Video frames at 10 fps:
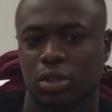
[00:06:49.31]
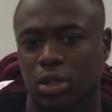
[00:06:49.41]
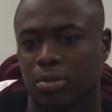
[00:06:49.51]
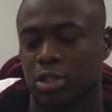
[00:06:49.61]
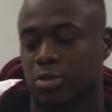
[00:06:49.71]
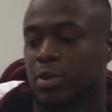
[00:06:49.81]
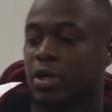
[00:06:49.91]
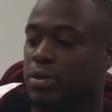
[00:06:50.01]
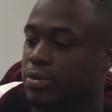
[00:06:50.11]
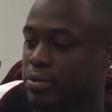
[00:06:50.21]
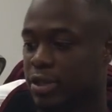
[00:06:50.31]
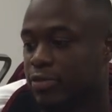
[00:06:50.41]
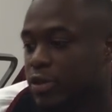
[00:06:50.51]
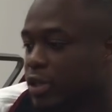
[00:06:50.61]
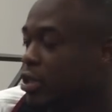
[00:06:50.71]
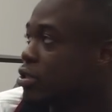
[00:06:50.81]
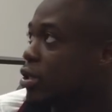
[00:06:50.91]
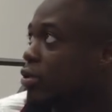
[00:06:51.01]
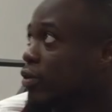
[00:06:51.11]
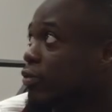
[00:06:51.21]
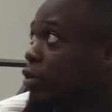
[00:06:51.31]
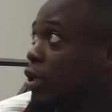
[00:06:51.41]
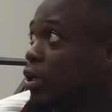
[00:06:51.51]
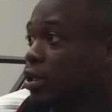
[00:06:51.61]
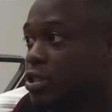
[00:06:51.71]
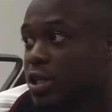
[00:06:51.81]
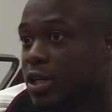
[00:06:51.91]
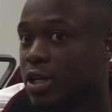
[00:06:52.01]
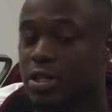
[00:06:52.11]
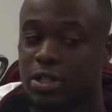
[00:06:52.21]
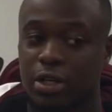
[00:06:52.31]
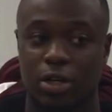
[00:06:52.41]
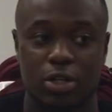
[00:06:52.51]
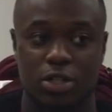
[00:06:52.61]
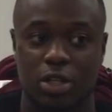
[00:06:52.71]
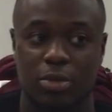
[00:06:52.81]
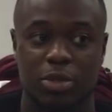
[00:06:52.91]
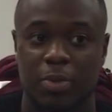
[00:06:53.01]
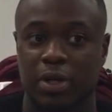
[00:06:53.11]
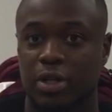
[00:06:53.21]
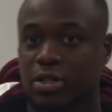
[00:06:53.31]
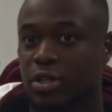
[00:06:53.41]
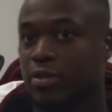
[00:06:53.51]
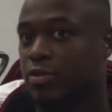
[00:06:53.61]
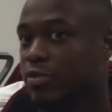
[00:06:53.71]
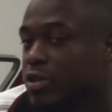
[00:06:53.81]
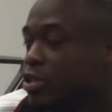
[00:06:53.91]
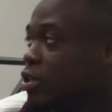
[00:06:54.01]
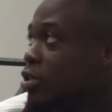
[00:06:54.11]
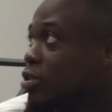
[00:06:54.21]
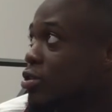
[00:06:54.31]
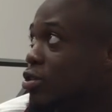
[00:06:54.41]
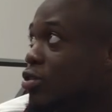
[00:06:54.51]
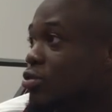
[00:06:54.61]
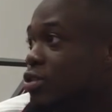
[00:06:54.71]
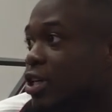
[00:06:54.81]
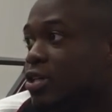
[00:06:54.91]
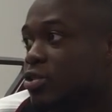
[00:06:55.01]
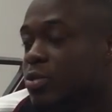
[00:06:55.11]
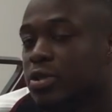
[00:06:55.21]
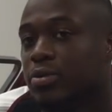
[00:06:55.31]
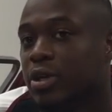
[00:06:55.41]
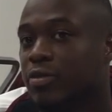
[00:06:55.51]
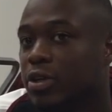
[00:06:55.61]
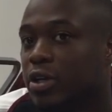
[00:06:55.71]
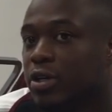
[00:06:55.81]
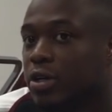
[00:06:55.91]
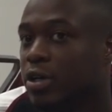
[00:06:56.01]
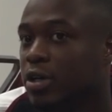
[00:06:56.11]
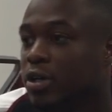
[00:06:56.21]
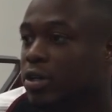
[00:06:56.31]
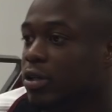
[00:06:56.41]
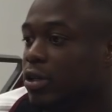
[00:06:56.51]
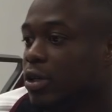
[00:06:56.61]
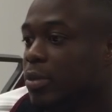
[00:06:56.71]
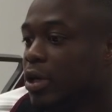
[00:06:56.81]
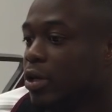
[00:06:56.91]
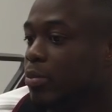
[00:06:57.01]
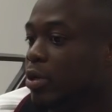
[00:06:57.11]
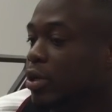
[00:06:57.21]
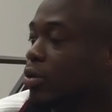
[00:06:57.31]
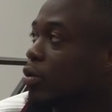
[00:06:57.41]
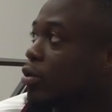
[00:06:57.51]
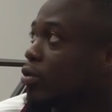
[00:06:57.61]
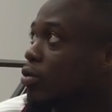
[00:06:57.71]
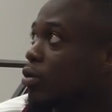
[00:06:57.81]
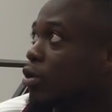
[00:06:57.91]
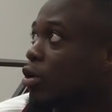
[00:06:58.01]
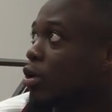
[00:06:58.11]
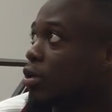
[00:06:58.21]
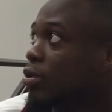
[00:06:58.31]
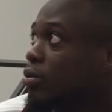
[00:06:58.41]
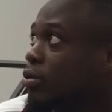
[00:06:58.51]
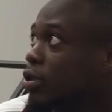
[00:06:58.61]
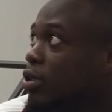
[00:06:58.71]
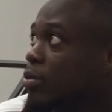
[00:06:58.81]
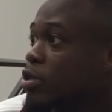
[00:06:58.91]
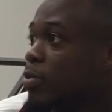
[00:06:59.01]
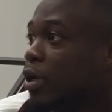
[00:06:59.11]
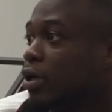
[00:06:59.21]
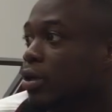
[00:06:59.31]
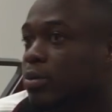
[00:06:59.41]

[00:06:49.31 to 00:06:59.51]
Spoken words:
Yeah, my spot definitely not safe. I feel like, just like I say all the time, my spot not safe. But Bunte will challenge me every day. They'll come out and compete and work hard to keep my spot.